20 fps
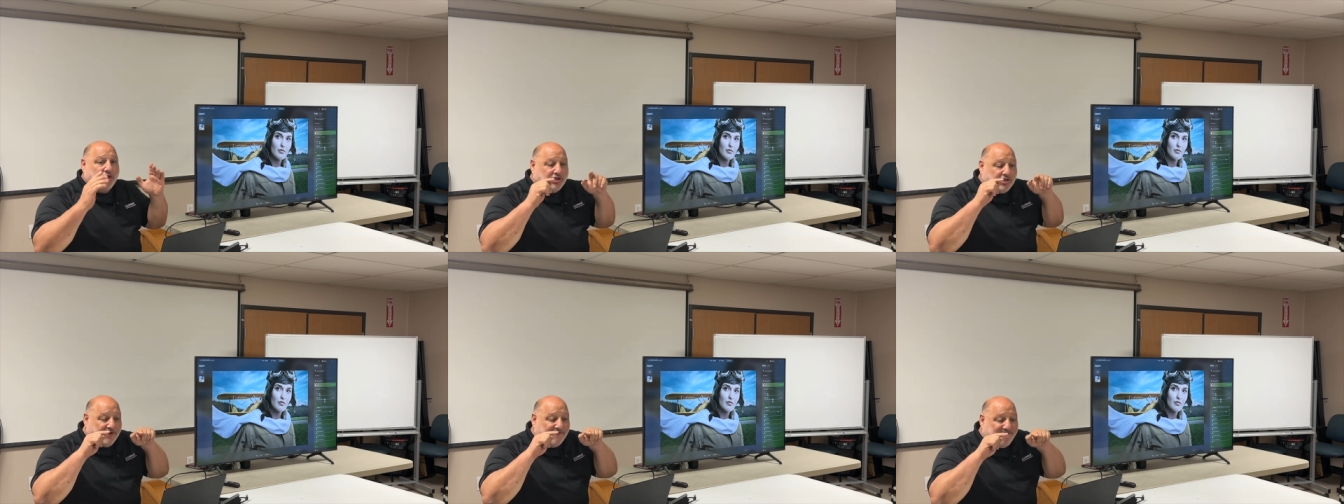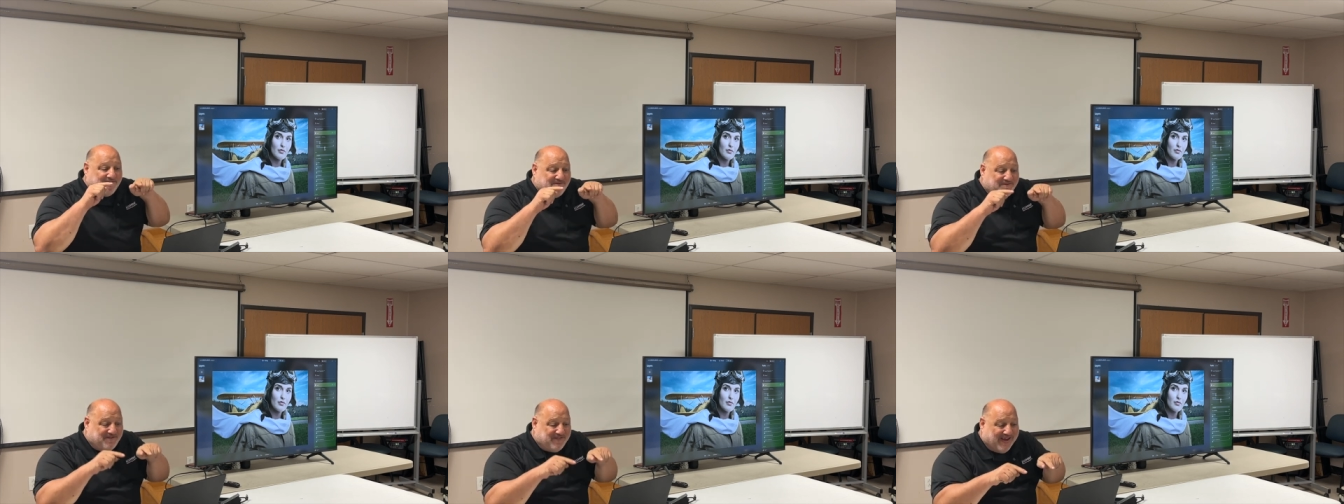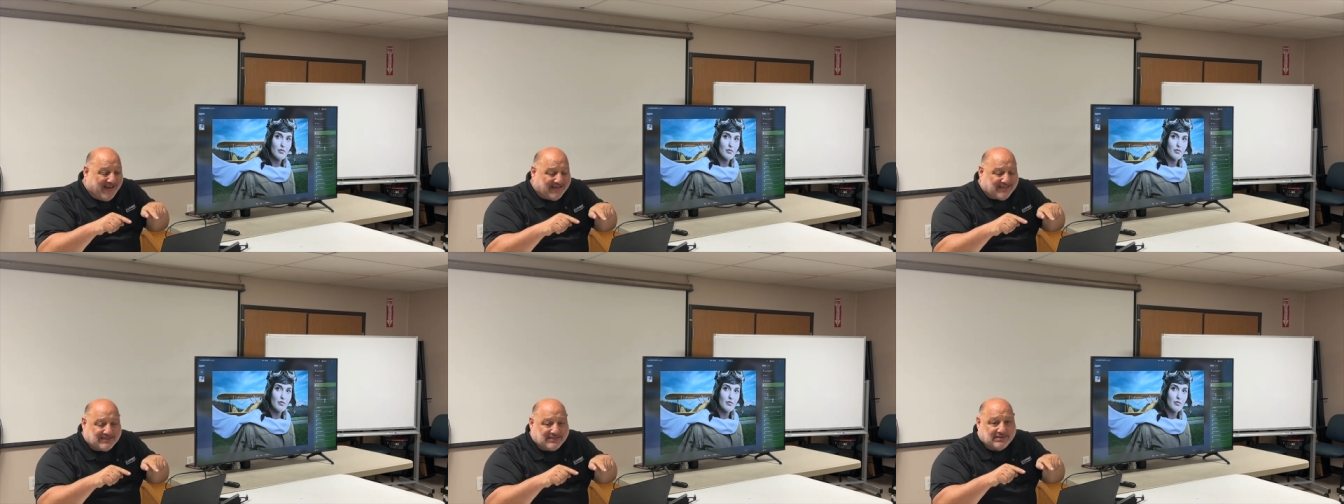to
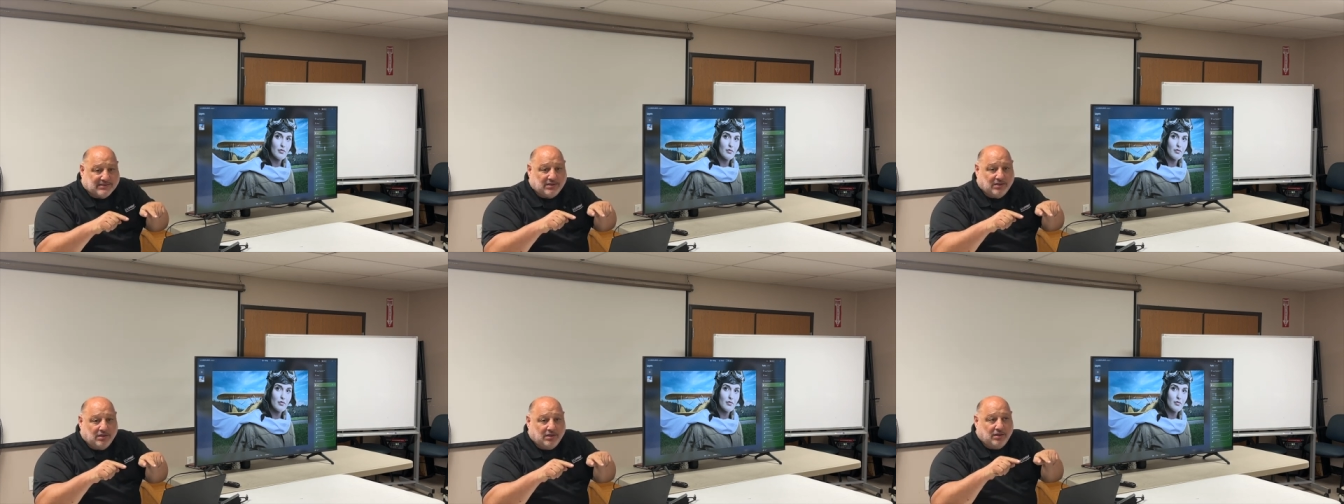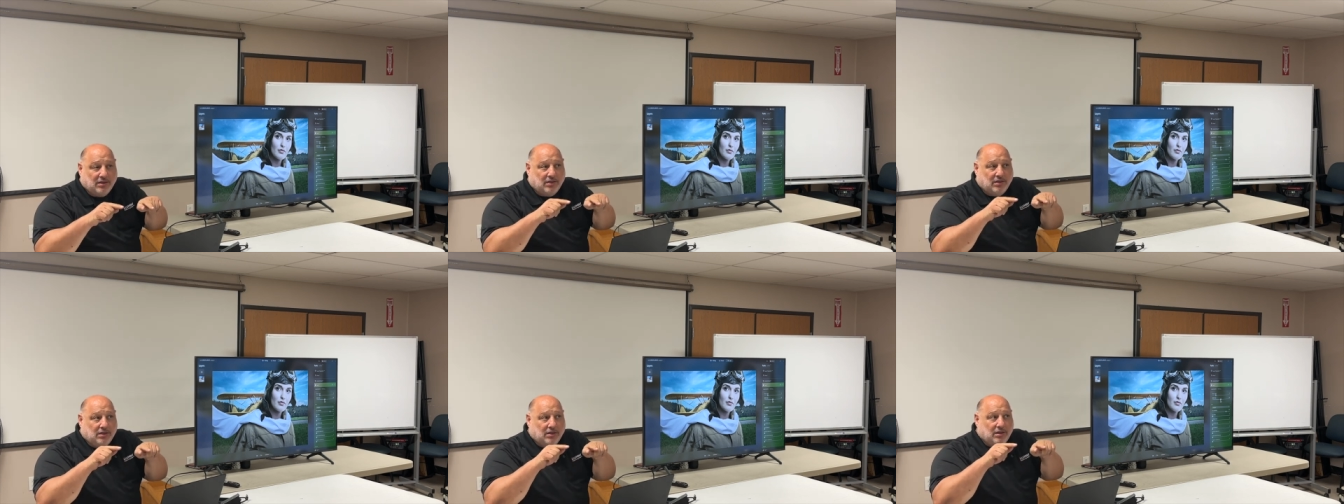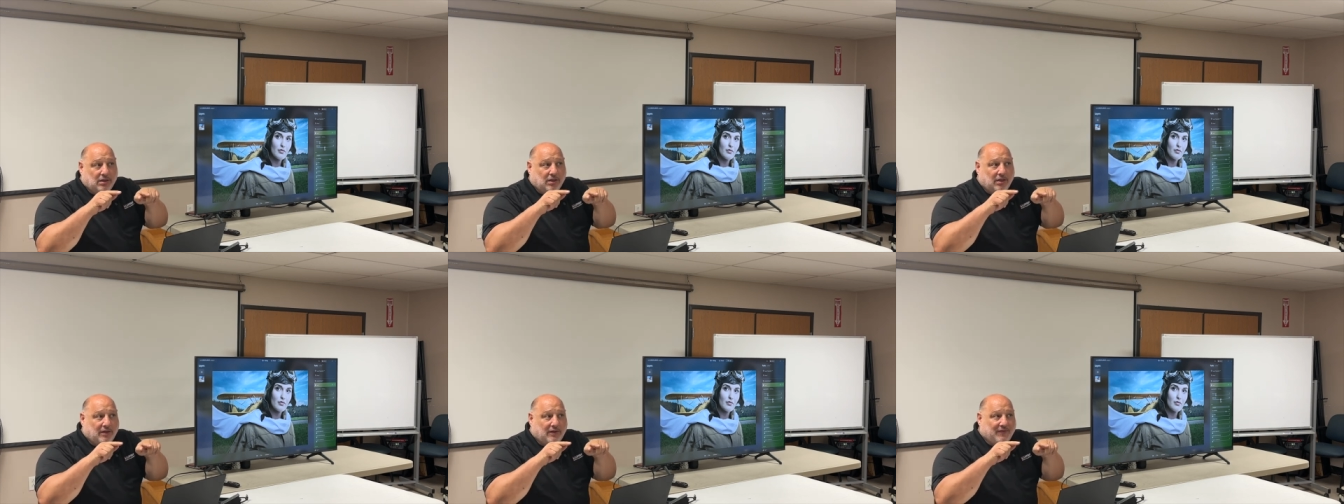fix
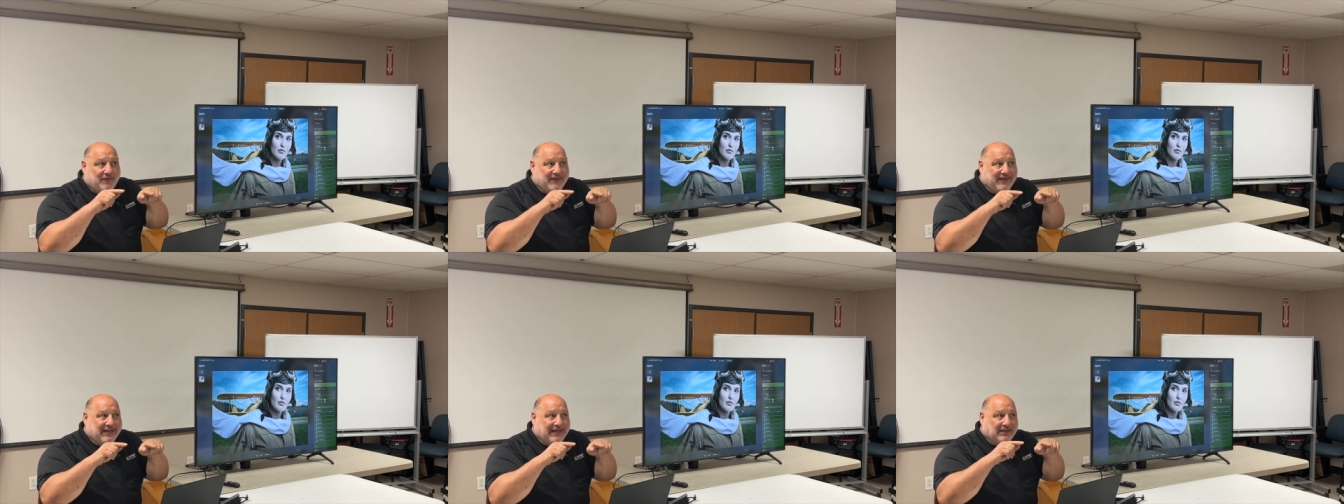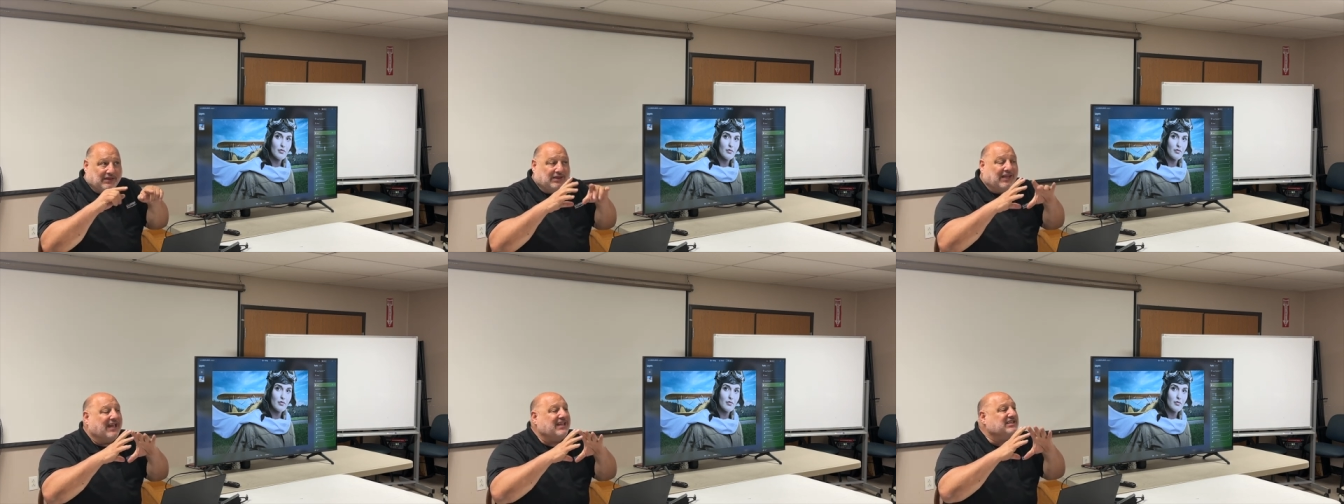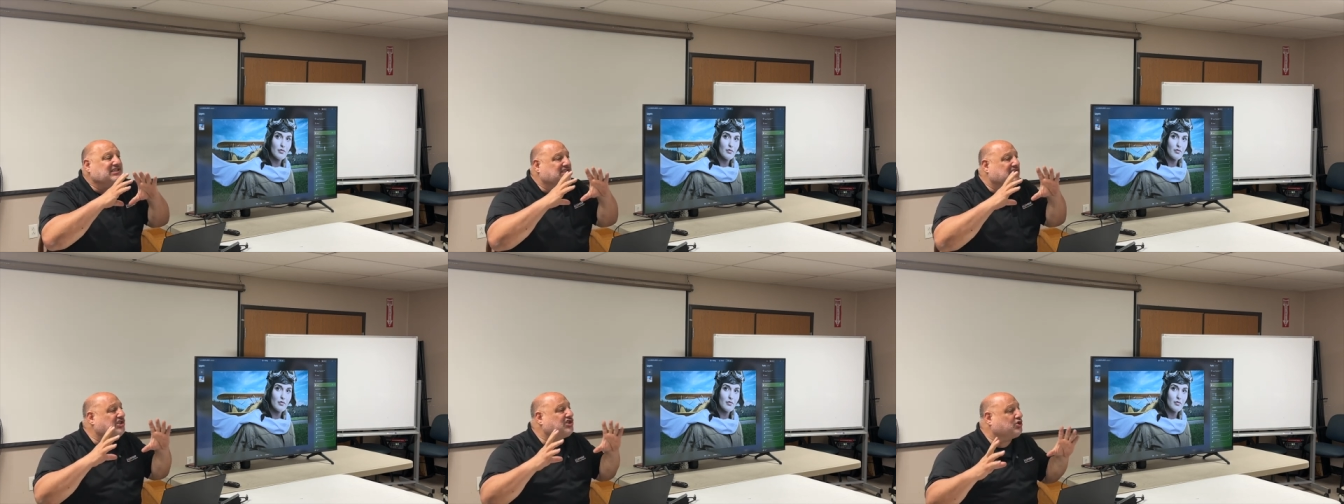the
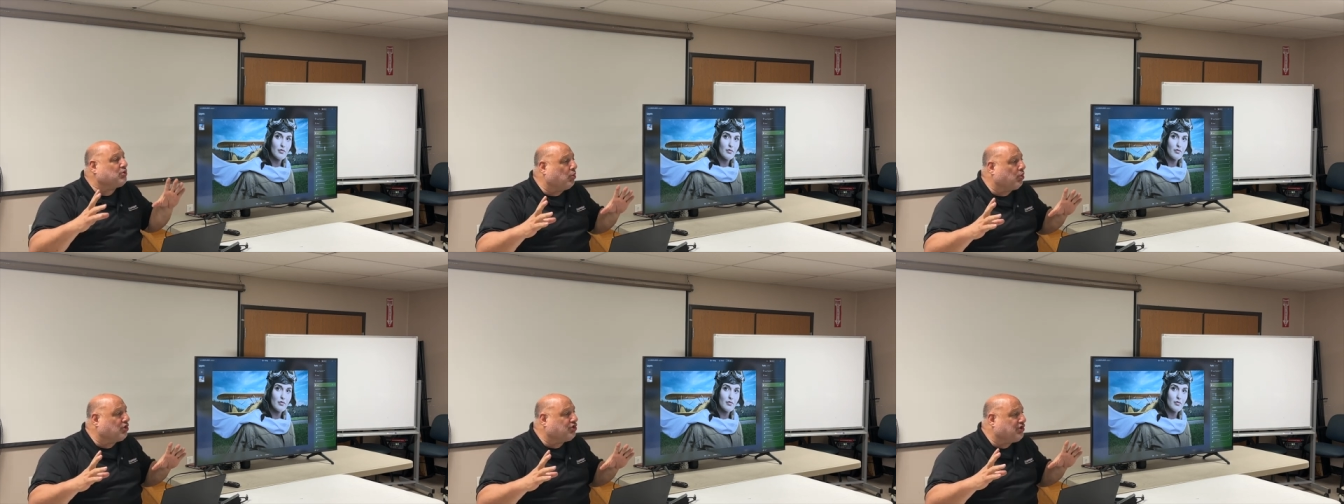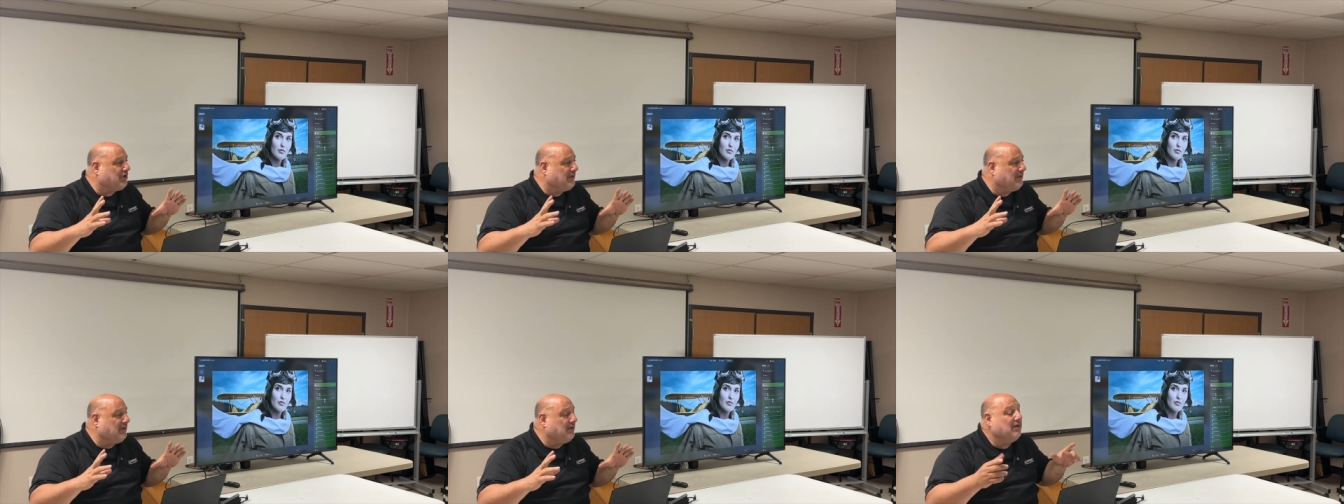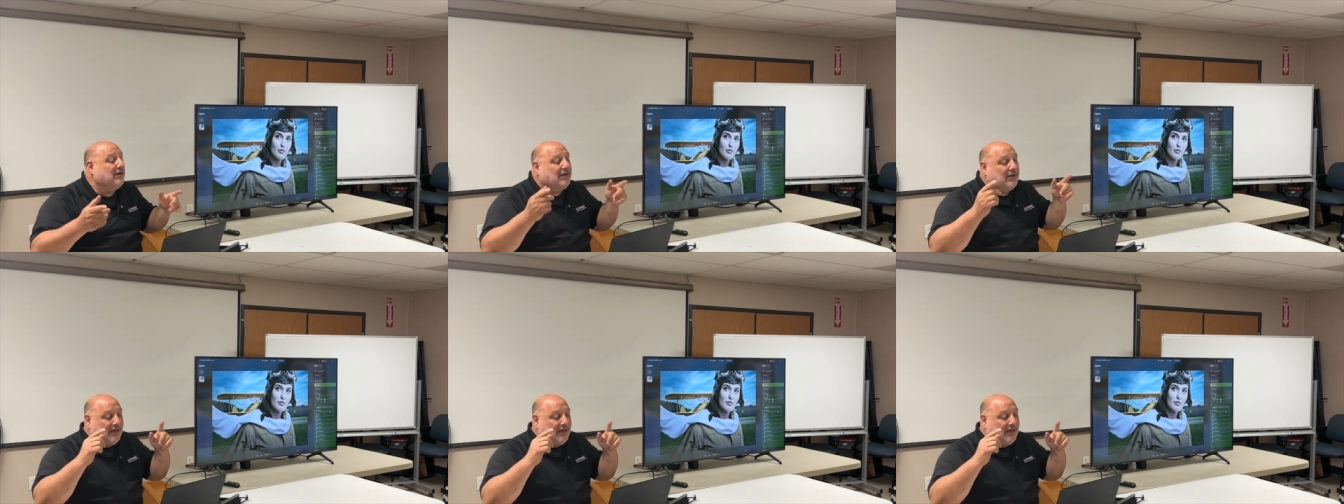lens distortion,